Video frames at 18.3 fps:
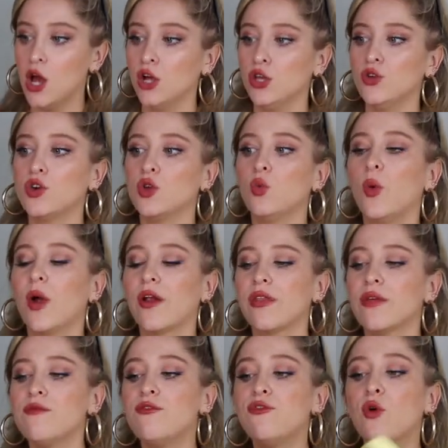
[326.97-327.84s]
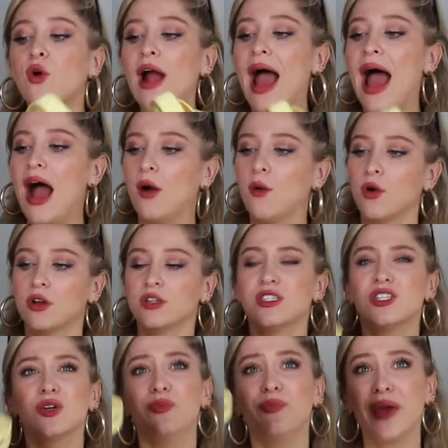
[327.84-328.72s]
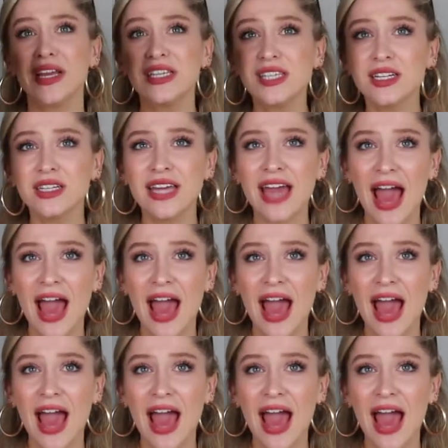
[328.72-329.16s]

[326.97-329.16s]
You can wear them for hours, and they're basically